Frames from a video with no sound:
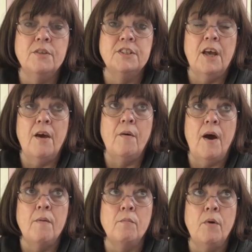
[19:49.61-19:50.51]
So
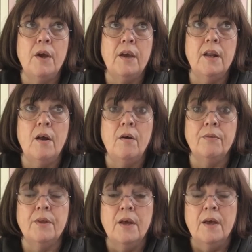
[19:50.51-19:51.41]
I'm working
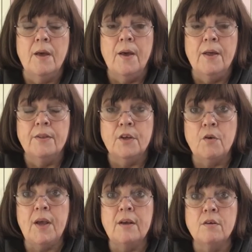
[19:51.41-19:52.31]
on the
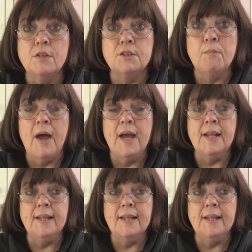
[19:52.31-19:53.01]
Kringles by